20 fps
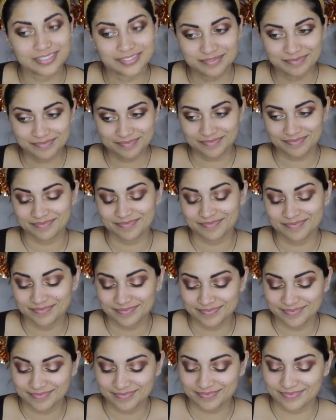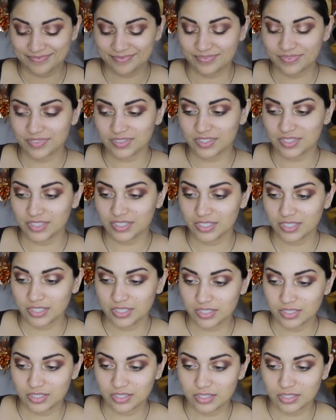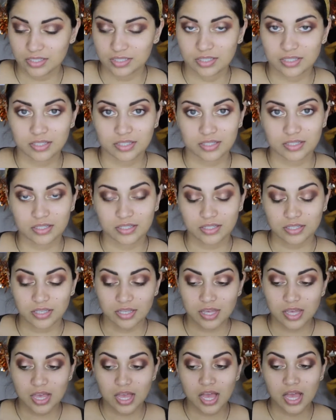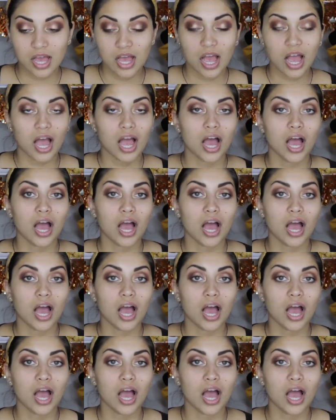(silence)